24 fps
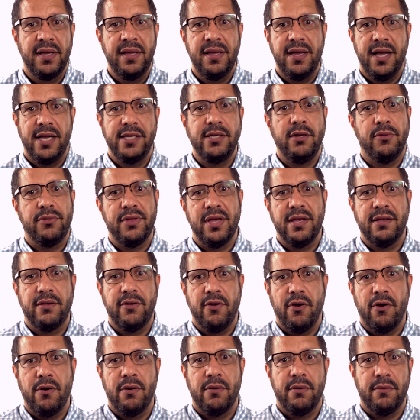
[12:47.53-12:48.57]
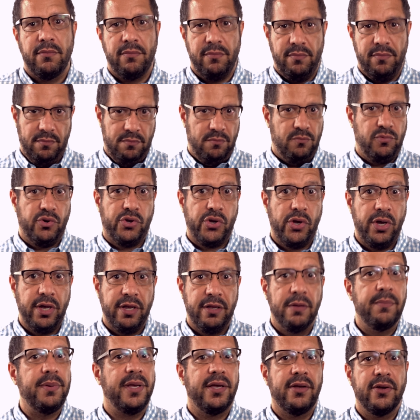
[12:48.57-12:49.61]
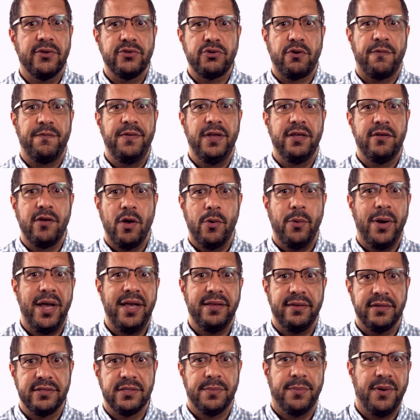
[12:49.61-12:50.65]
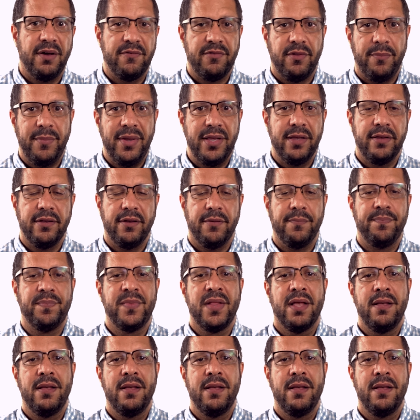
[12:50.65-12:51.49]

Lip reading: and you think you're good because your FICO 8 is above the minimum,